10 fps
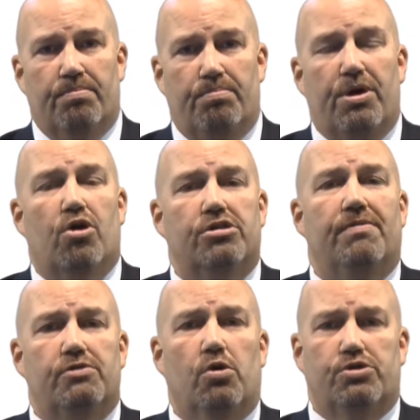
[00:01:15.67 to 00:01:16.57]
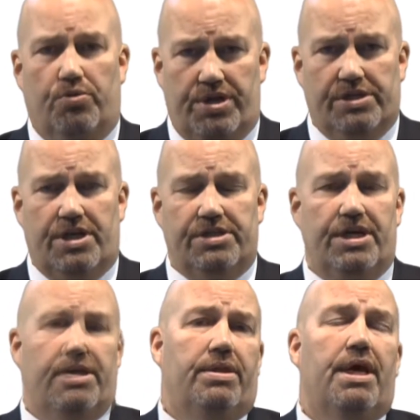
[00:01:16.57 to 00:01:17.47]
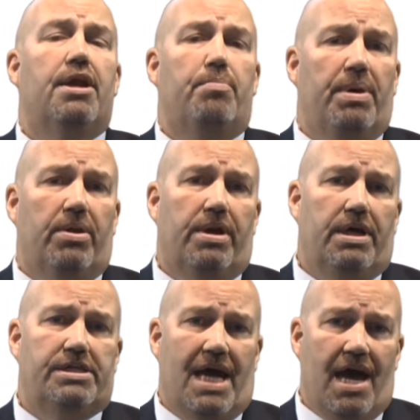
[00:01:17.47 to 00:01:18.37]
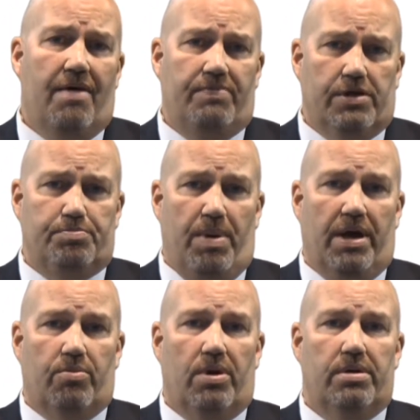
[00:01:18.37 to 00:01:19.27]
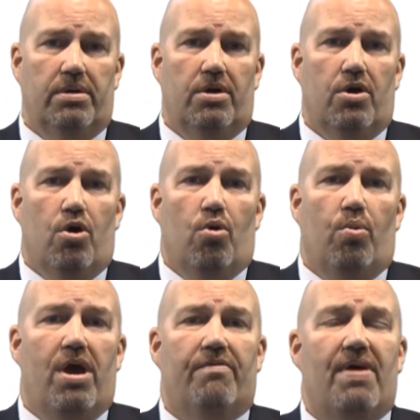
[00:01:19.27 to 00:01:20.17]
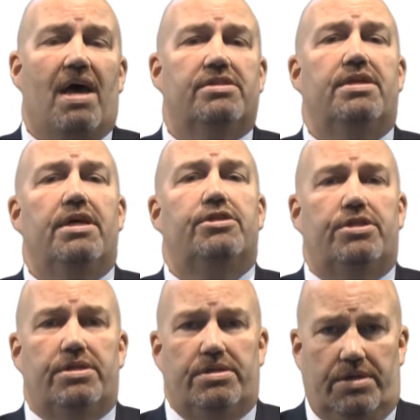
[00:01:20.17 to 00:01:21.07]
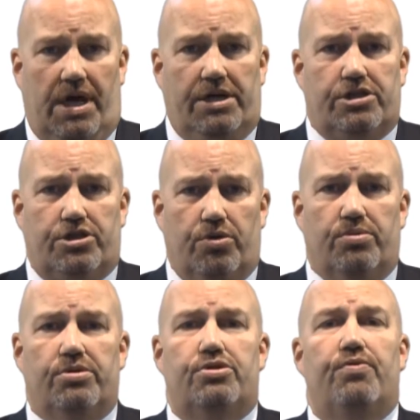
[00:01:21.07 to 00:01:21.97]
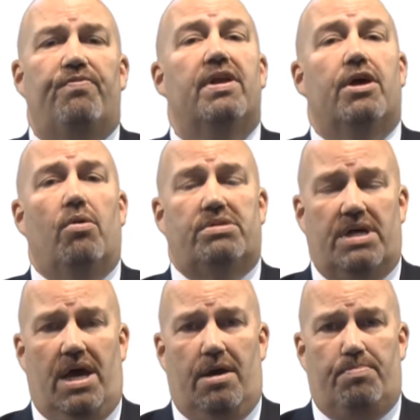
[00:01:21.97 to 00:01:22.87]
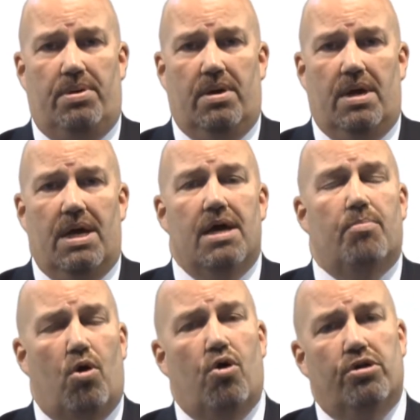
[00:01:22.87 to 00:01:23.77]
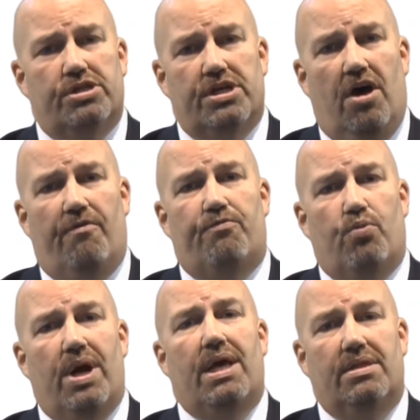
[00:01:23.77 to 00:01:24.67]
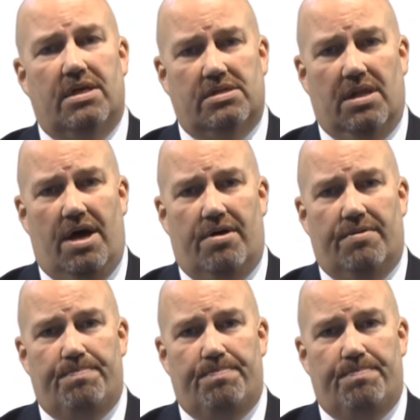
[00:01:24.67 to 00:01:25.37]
Because of social distancing and the inability to have this banquet, we have asked each student to videotape him or herself reading this letter.